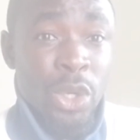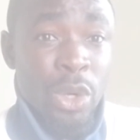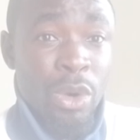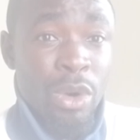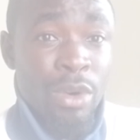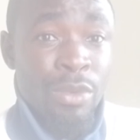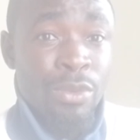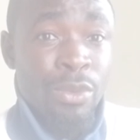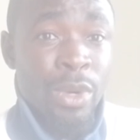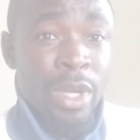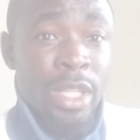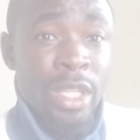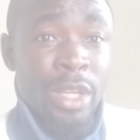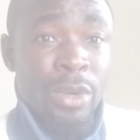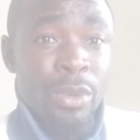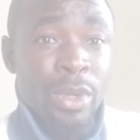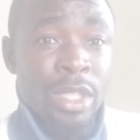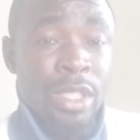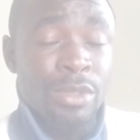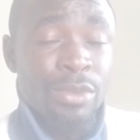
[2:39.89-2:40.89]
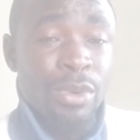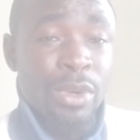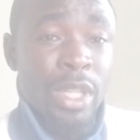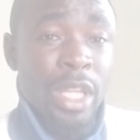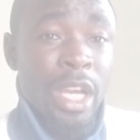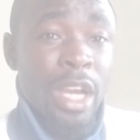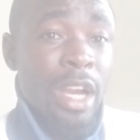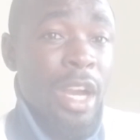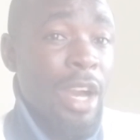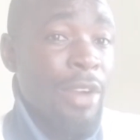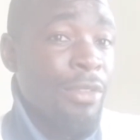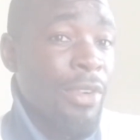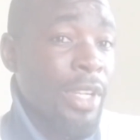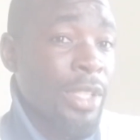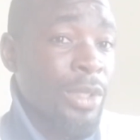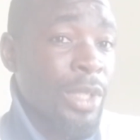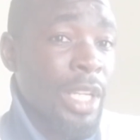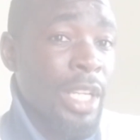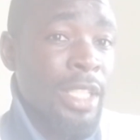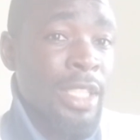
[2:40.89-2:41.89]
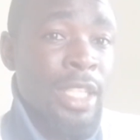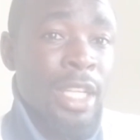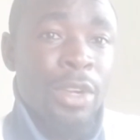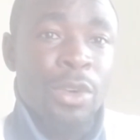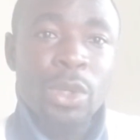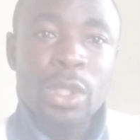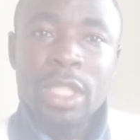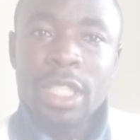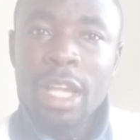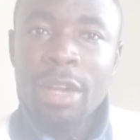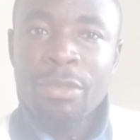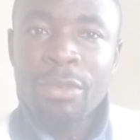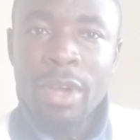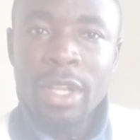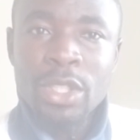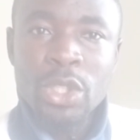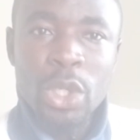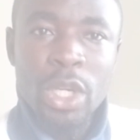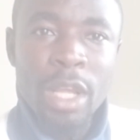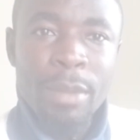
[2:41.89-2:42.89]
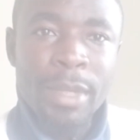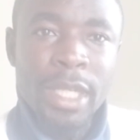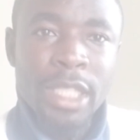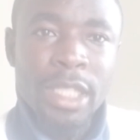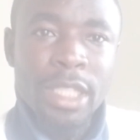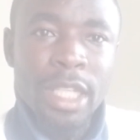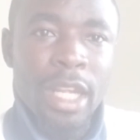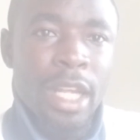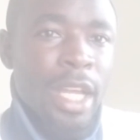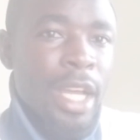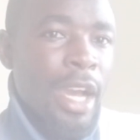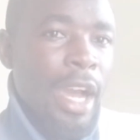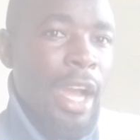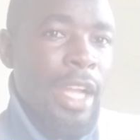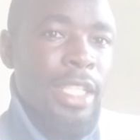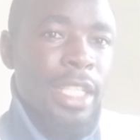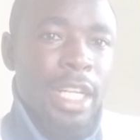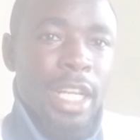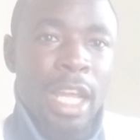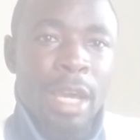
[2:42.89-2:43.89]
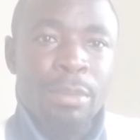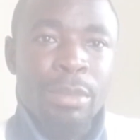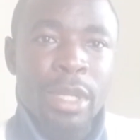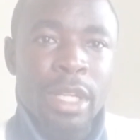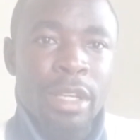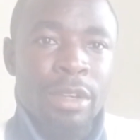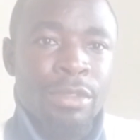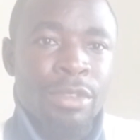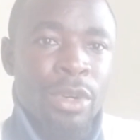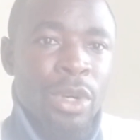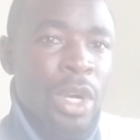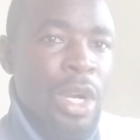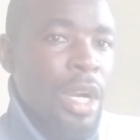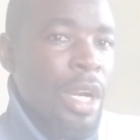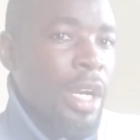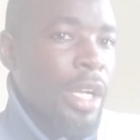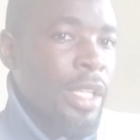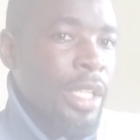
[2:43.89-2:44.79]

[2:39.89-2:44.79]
Talk of when they went for the CAF as well as the COSAFA tournament at club level.